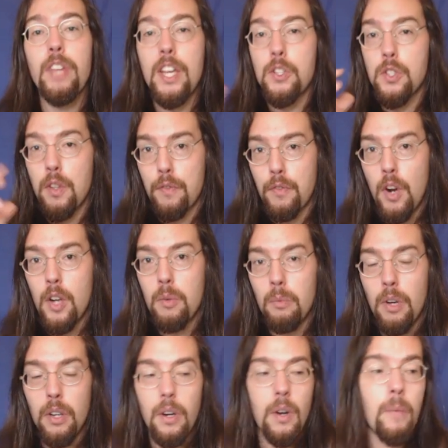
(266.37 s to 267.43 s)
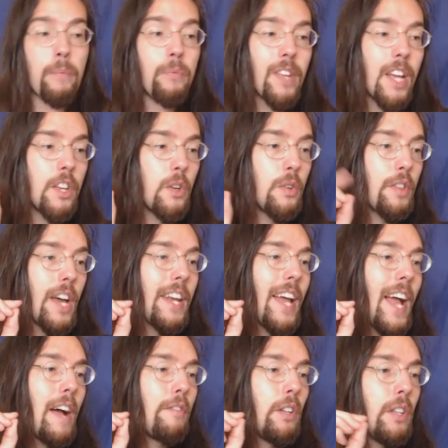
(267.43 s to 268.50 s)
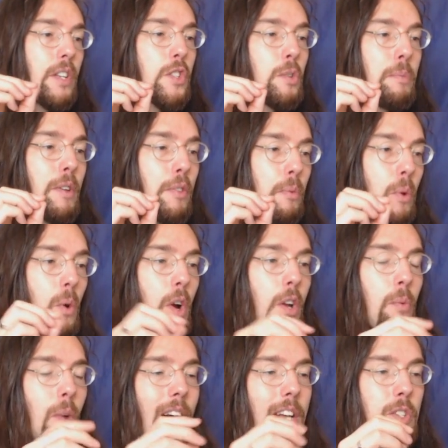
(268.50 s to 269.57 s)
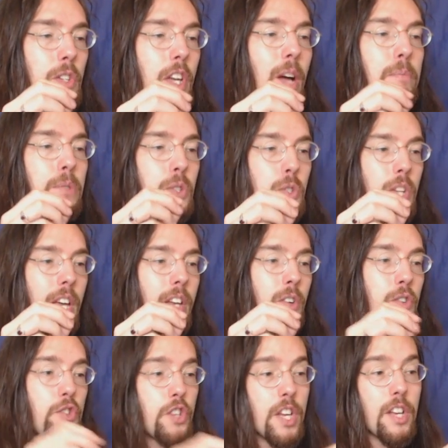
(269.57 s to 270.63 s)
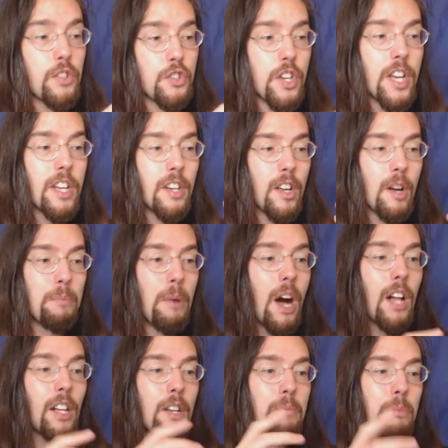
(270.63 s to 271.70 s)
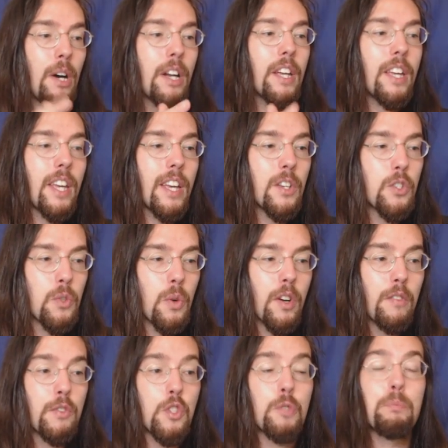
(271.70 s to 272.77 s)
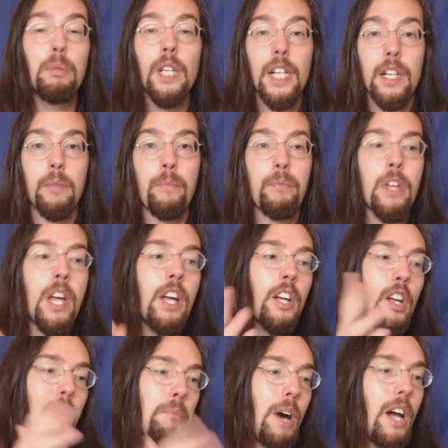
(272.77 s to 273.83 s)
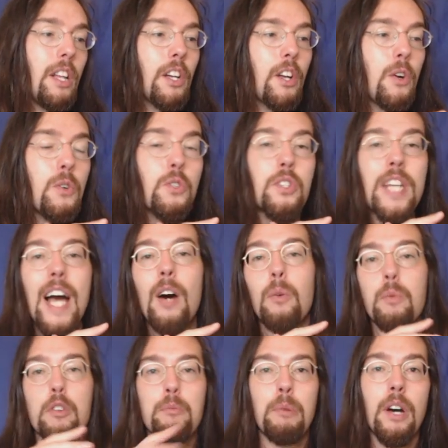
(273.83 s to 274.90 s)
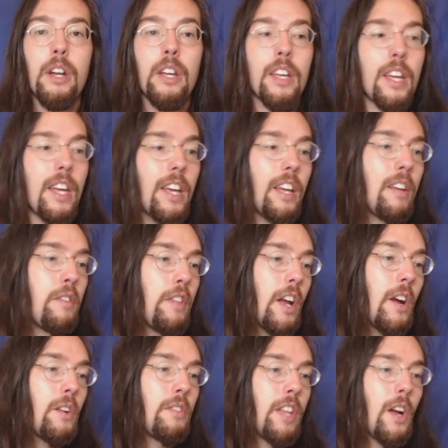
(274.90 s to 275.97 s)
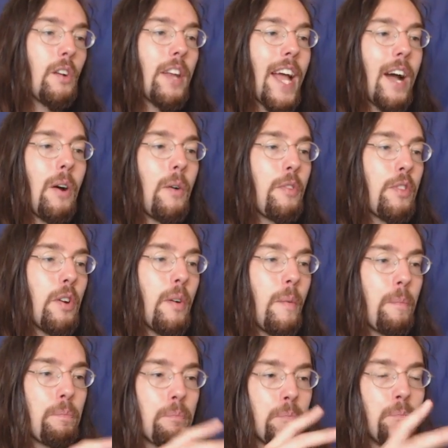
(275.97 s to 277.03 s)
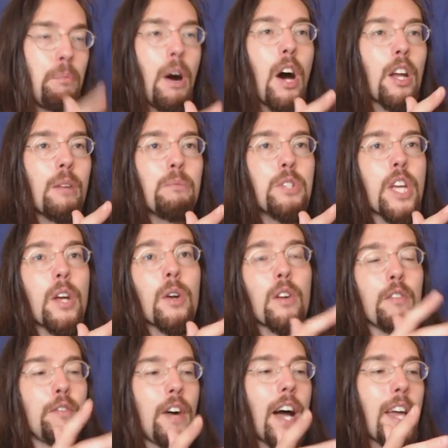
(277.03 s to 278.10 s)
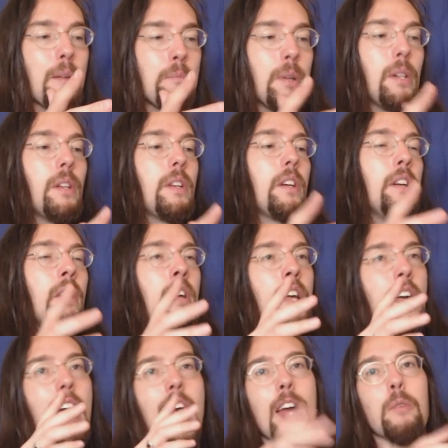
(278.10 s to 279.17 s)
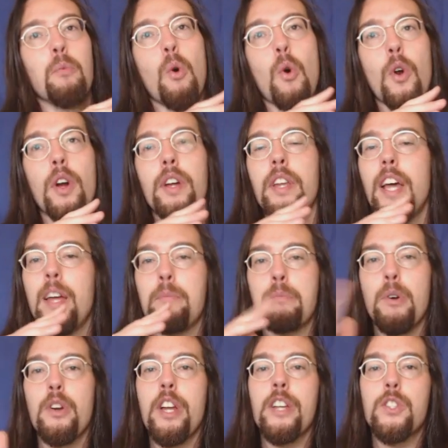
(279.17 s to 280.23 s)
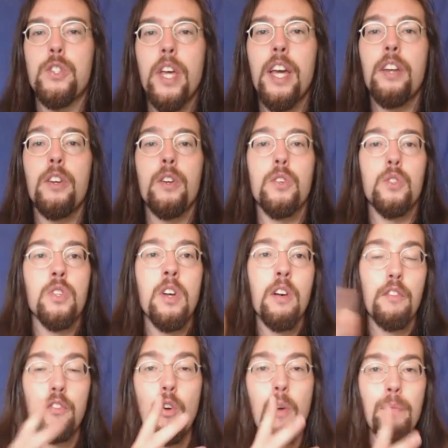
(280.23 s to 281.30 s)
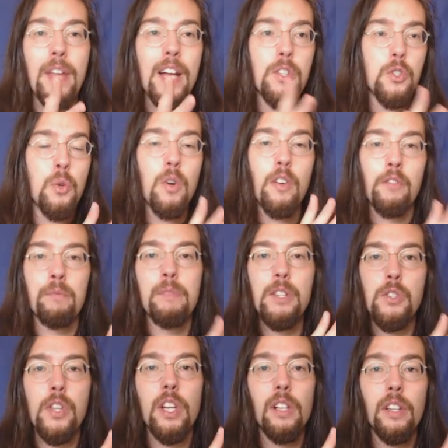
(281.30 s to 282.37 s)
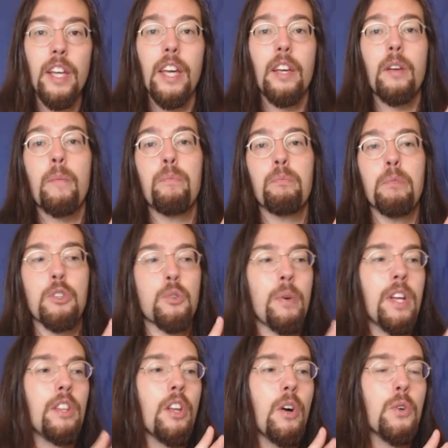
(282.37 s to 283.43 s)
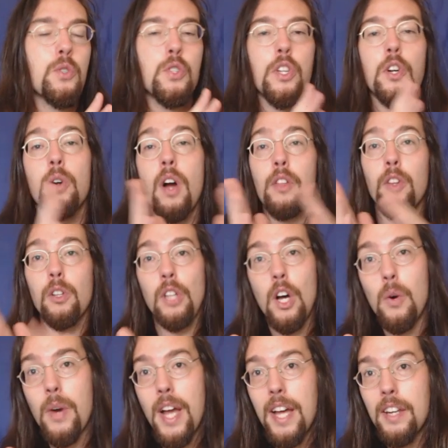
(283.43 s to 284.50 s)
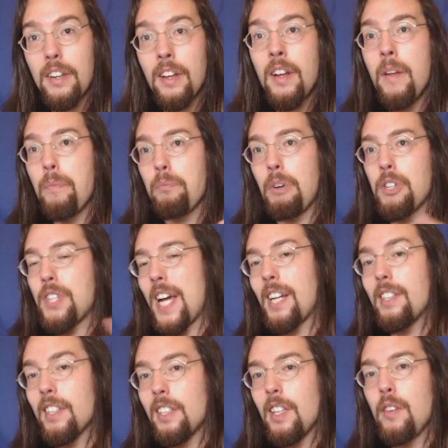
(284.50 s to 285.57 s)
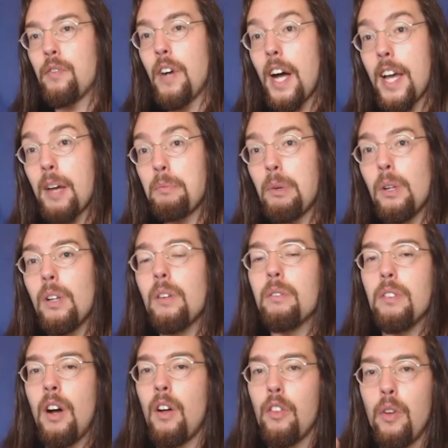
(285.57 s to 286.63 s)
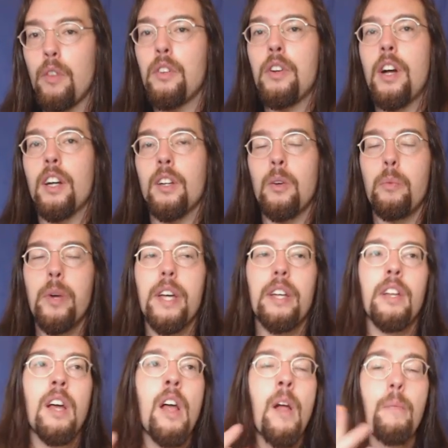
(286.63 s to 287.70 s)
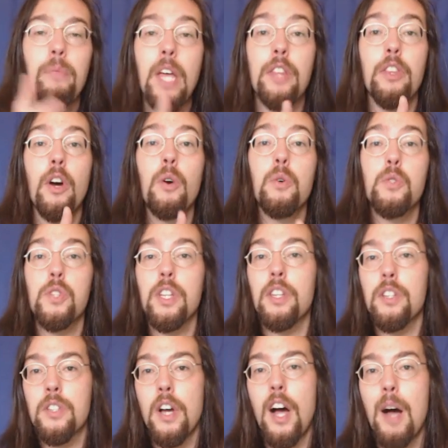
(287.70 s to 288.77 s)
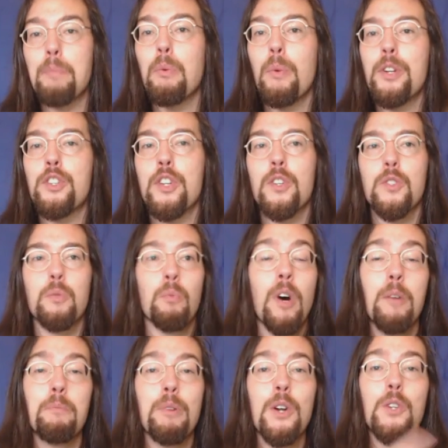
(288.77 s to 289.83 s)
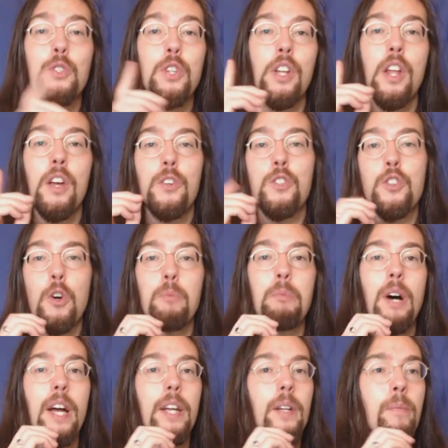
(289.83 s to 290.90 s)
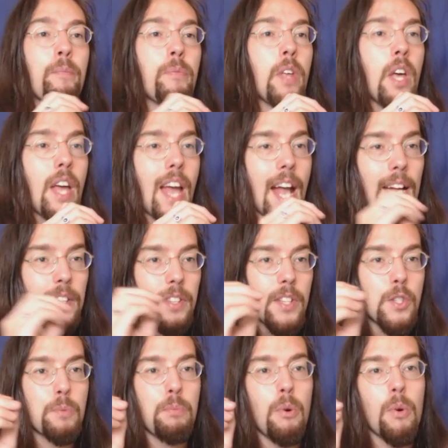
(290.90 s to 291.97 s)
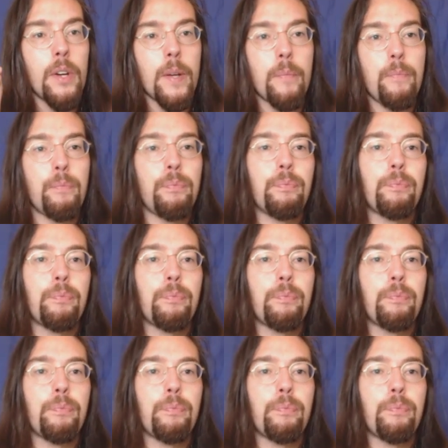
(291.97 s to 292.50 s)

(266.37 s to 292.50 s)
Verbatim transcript: He's the front runner. You then have Elizabeth Warren rising up to Sanders. She and Kamala and Buttigieg sort of split. Kamala goes down with Buttigieg. They're now the bottom tier of viability. And Warren and Bernie Sanders form that sort of missing link between those that are on the low end, but technically viable, although they're not going to win, and those at the top, which is one person, Joe Biden. At this point,